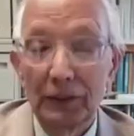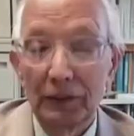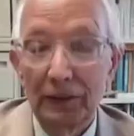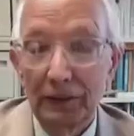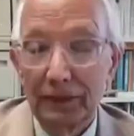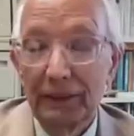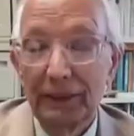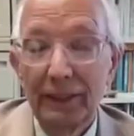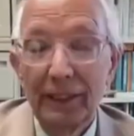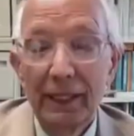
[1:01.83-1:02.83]

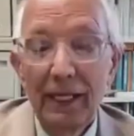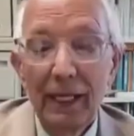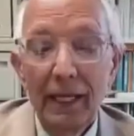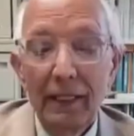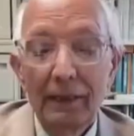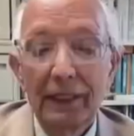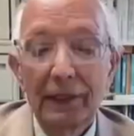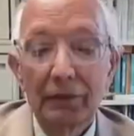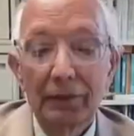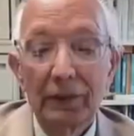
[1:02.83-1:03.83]
2030
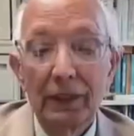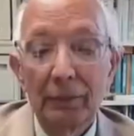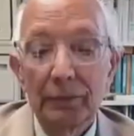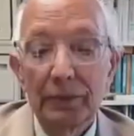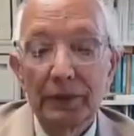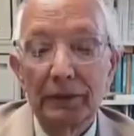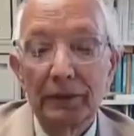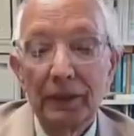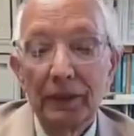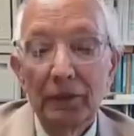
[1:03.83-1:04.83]
that was
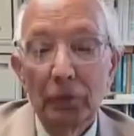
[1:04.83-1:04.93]
adopted